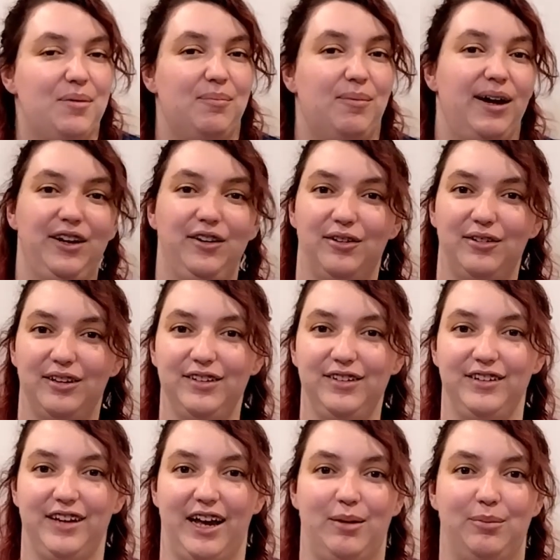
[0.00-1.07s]
My goal is
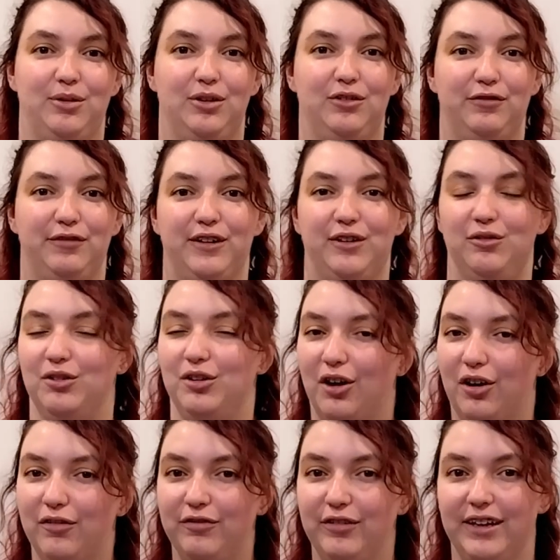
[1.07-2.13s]
to help you feel
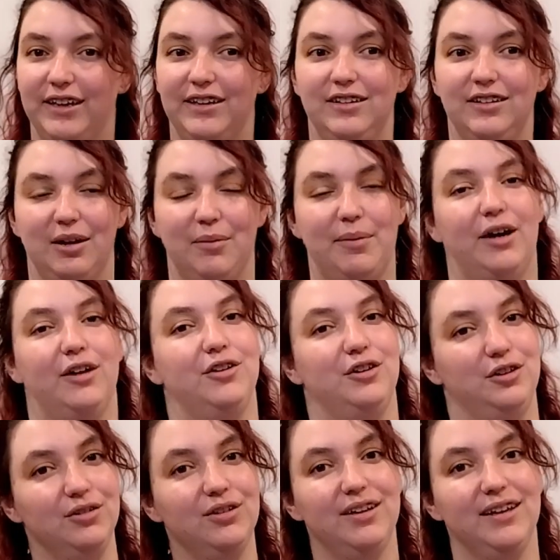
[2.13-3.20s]
confident
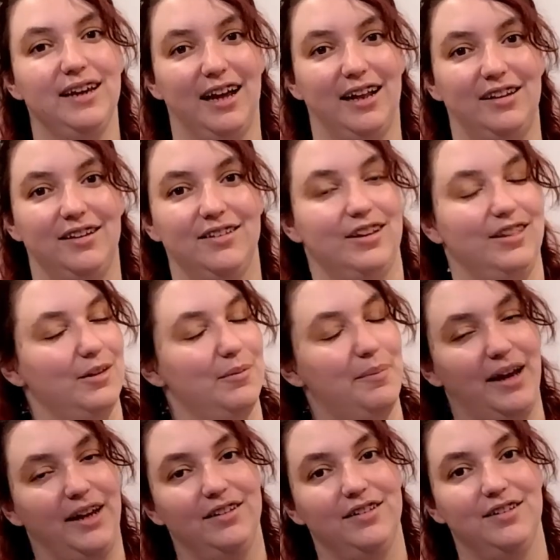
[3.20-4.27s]
about using colours in the
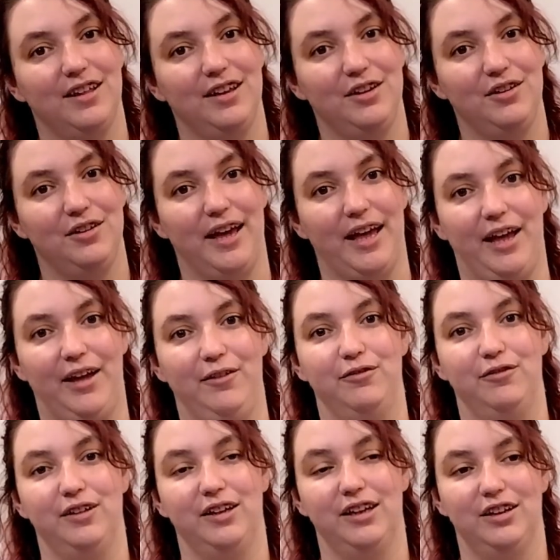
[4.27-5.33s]
paints that you have
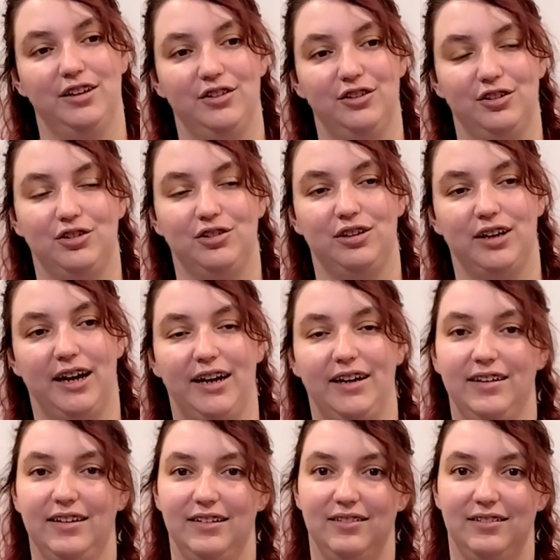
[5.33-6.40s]
to
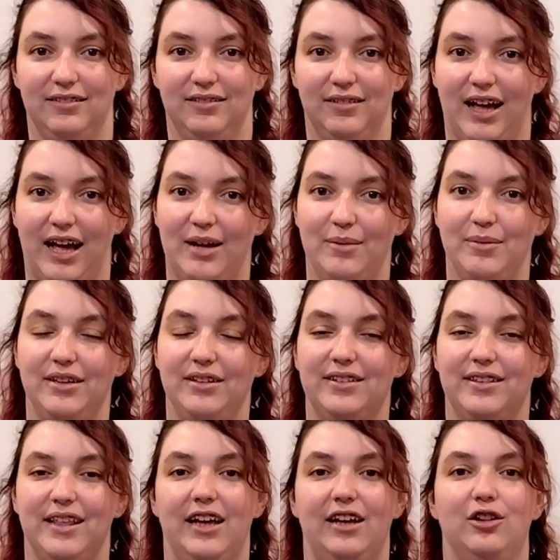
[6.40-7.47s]
create
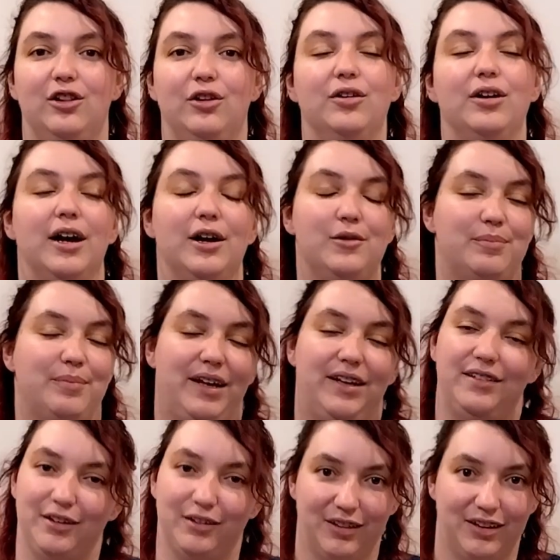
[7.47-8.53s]
armies that look
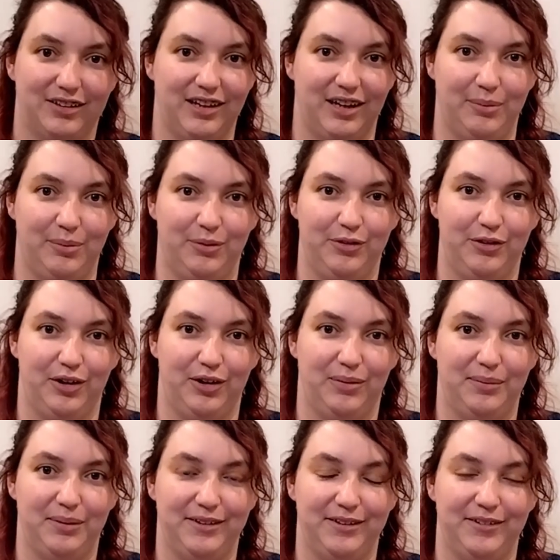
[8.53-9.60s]
amazing on the
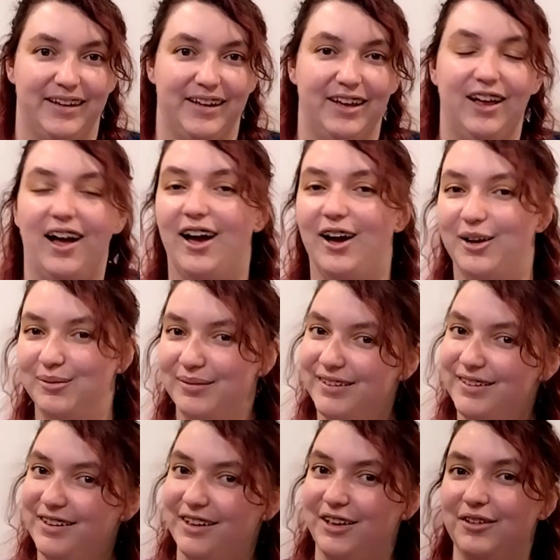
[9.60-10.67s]
tabletop. I hope to
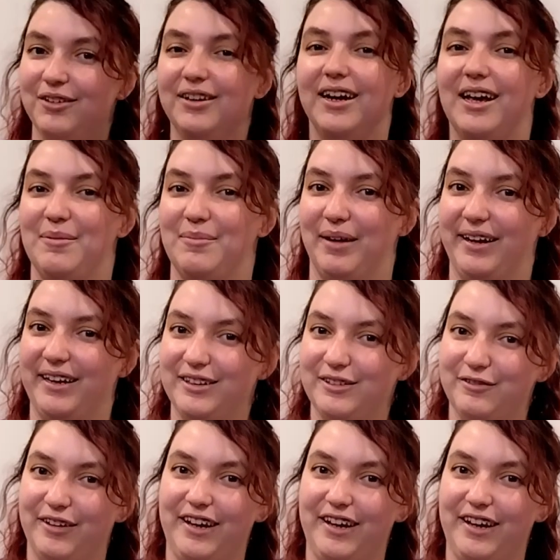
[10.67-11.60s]
see you in my next